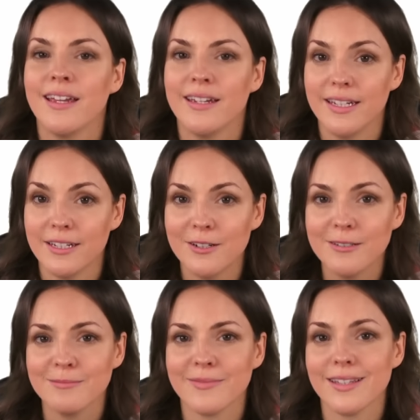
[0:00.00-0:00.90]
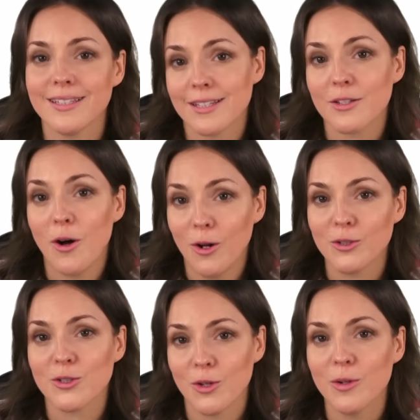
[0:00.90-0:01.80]
Here, this is
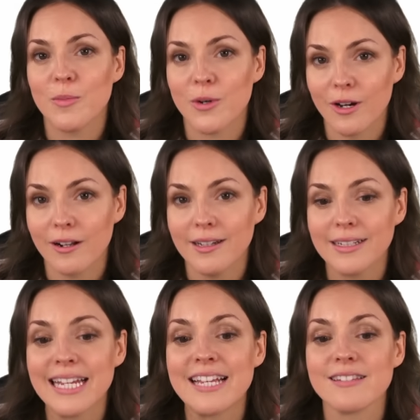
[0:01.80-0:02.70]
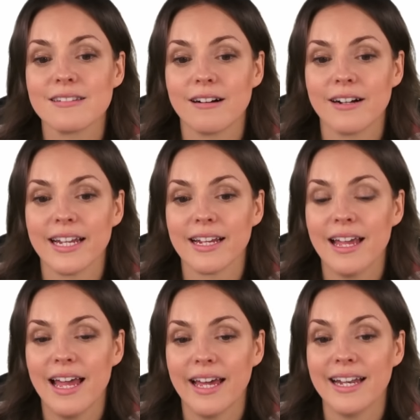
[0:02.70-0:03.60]
also a product
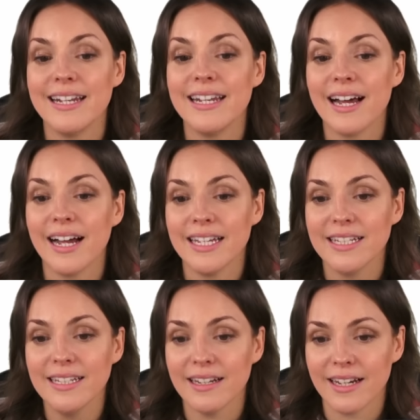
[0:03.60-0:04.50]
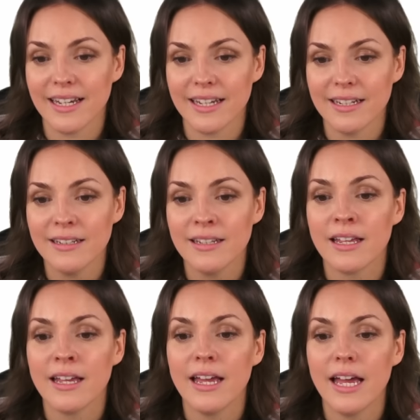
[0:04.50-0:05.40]
starting at 99
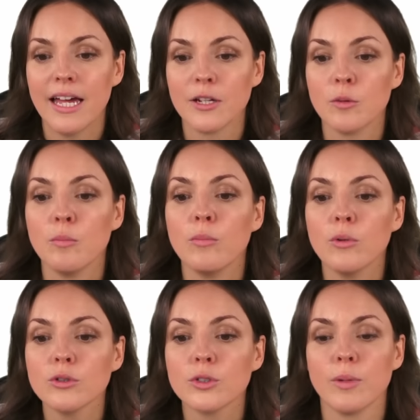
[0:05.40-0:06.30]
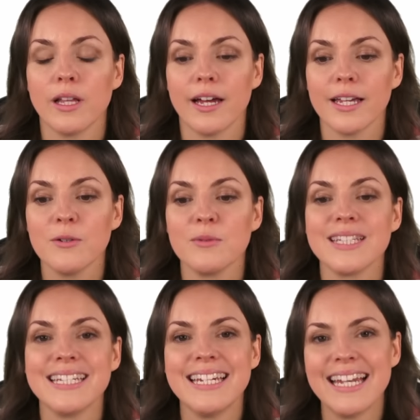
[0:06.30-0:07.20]
and multiplying with
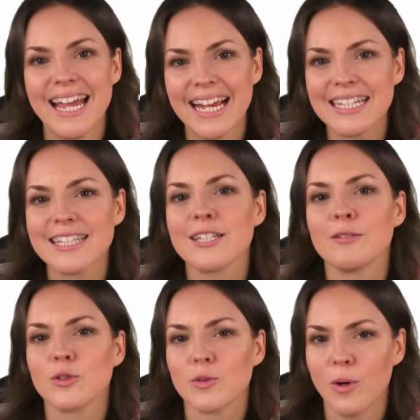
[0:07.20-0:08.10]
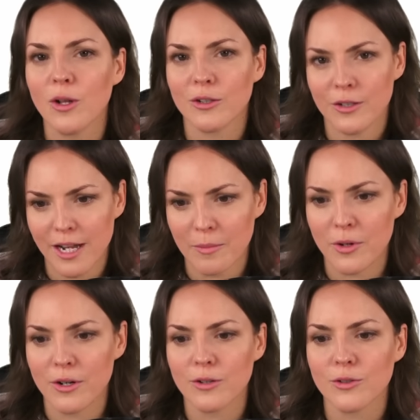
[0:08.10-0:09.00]
the next smaller
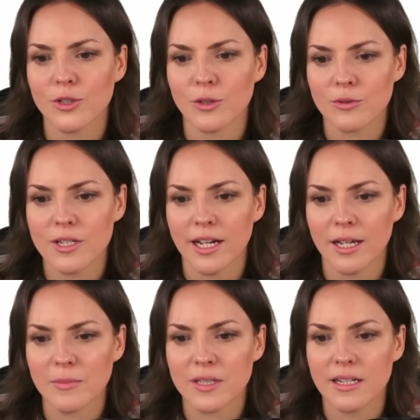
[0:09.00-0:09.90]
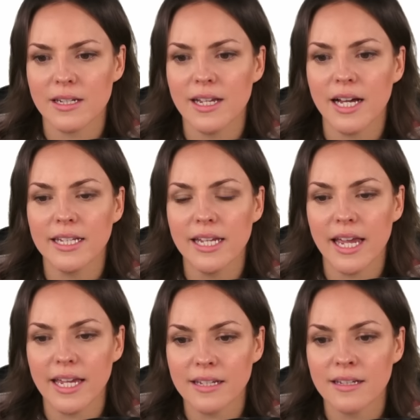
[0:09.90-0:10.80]
number. So times
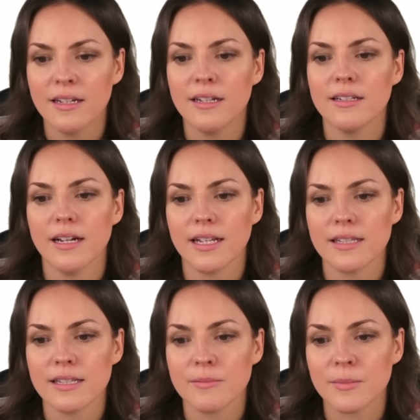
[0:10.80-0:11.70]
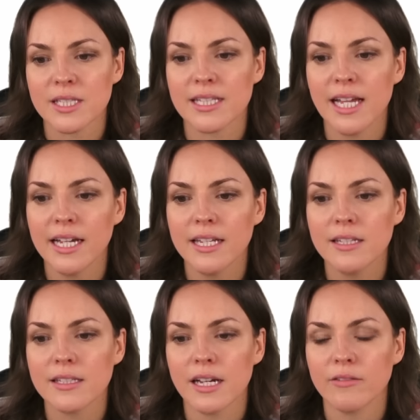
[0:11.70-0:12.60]
98, times
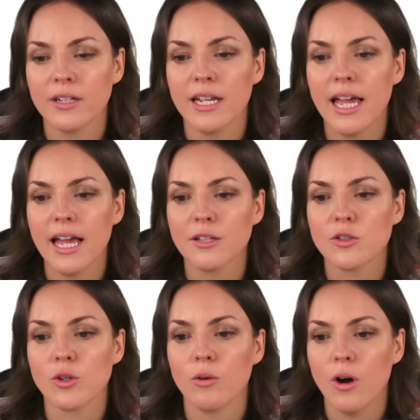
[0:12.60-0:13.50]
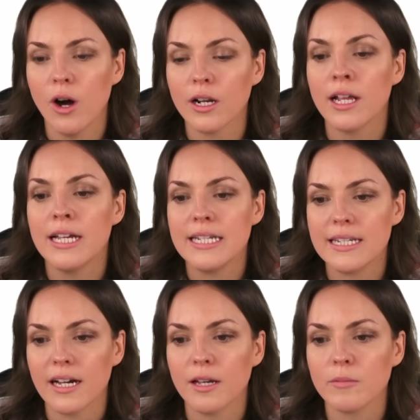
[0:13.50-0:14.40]
97, and so on,
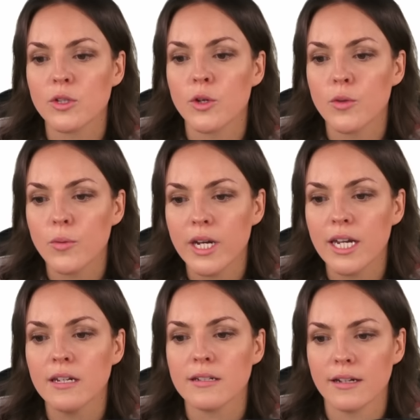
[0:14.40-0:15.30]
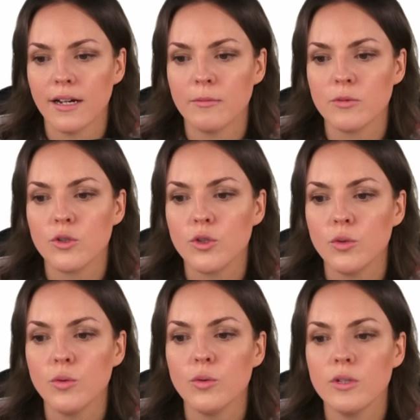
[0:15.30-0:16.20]
times 3, times
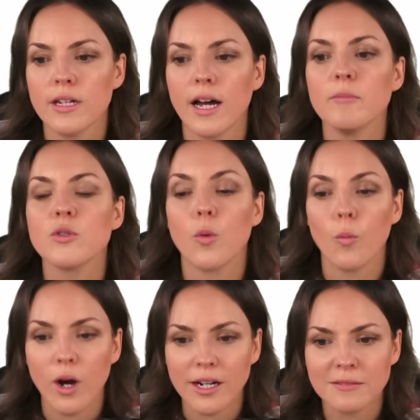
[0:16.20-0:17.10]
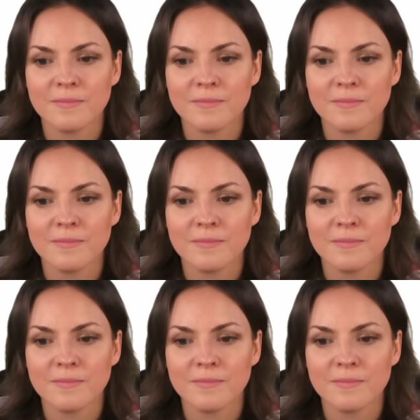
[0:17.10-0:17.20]
2, times 1.